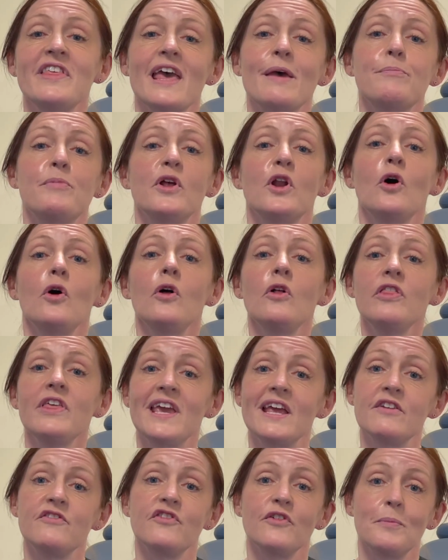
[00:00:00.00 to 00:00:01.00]
put all the
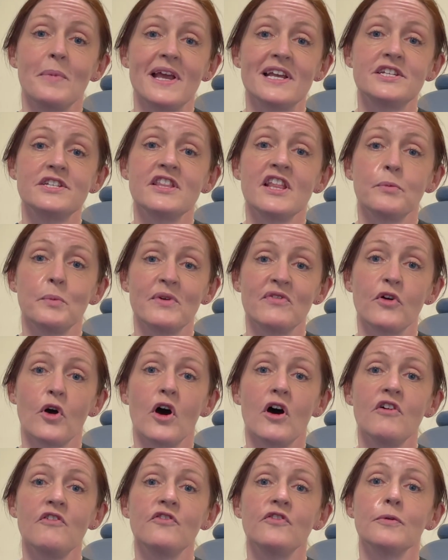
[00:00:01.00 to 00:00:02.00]
information that we've
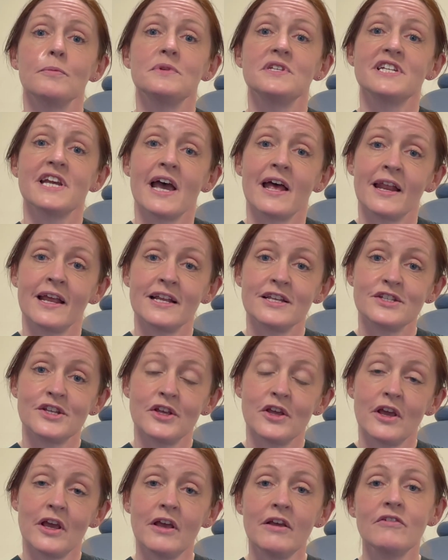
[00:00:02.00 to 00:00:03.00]
got from chatting to
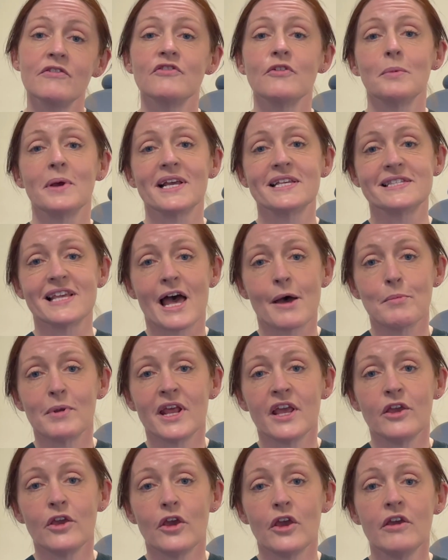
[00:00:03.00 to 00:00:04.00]
you, from examining
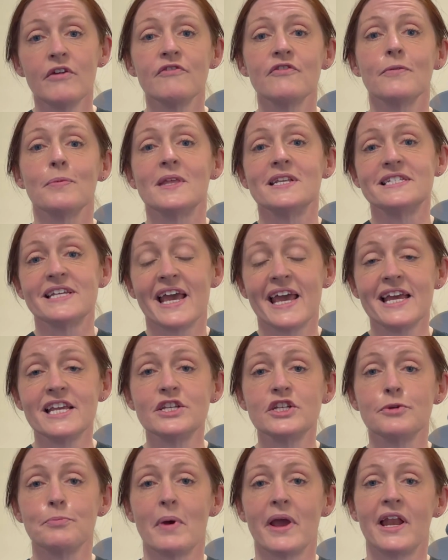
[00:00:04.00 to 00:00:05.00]
you, from the tests you
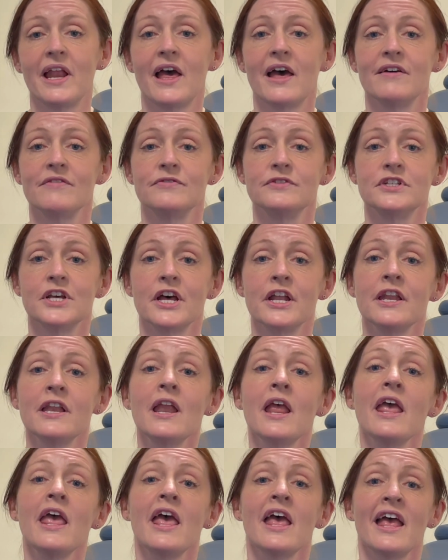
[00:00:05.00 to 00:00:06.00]
might have done,
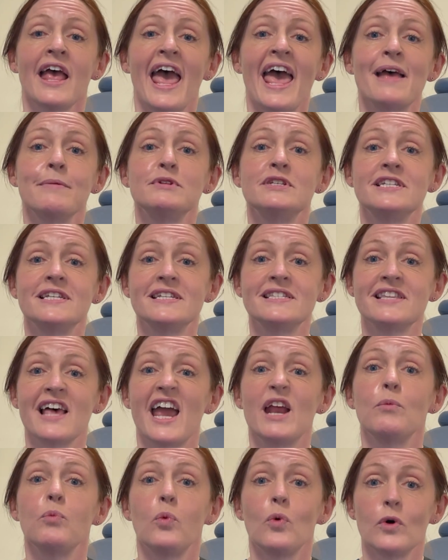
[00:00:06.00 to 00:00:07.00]
to decide
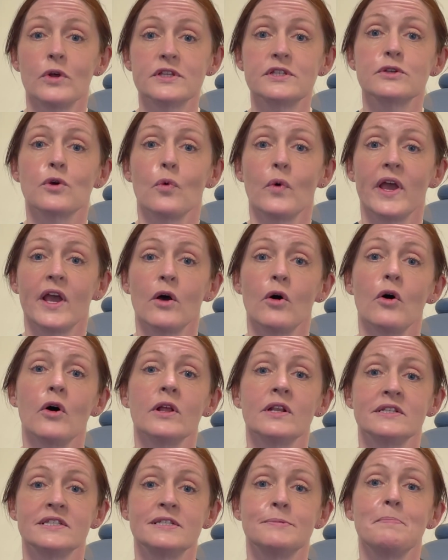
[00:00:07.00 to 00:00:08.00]
what's going on
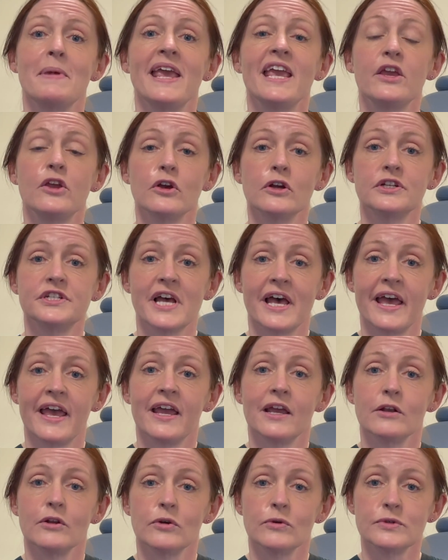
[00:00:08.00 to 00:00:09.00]
to make your
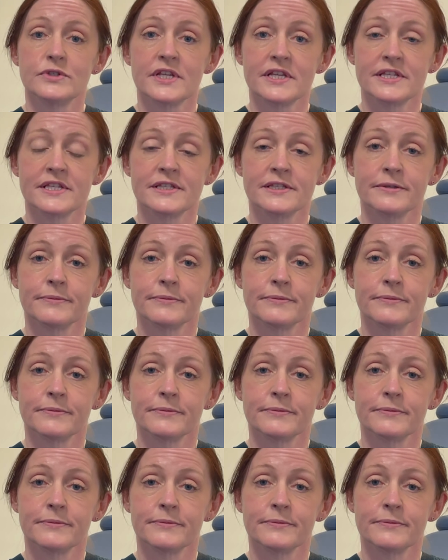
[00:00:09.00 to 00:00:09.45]
diagnosis.